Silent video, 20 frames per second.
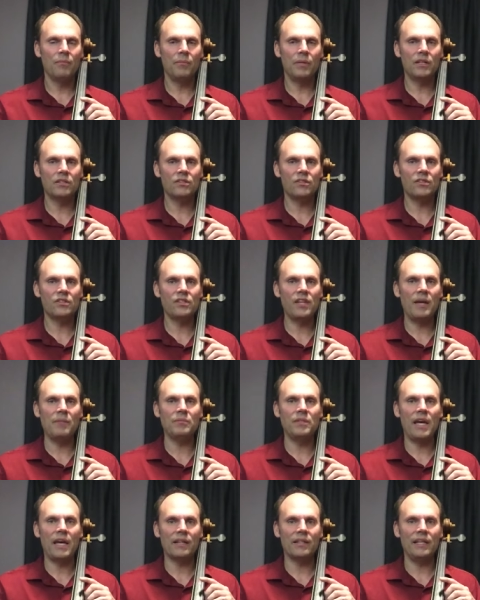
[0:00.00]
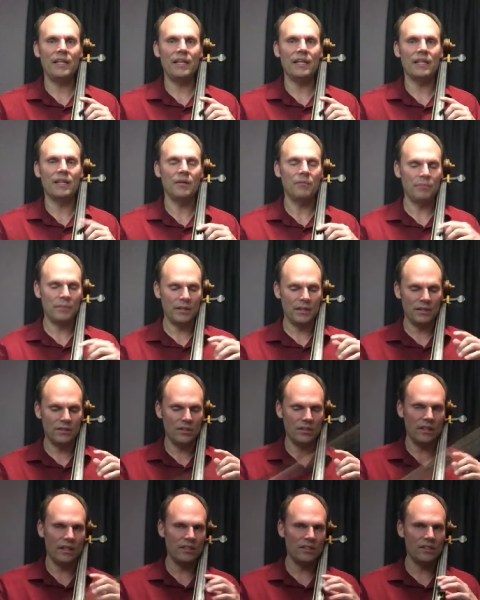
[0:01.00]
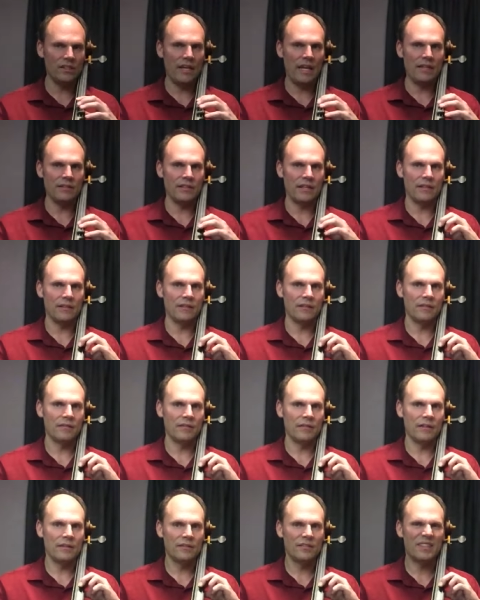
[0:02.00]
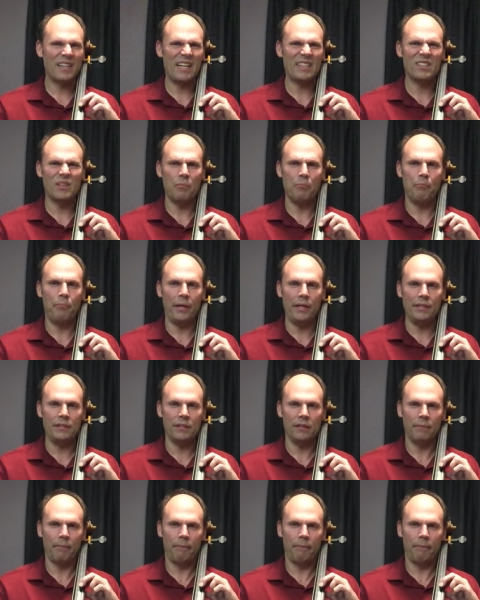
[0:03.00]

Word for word: it's the same technique, but it, it stays in. It's got some bite.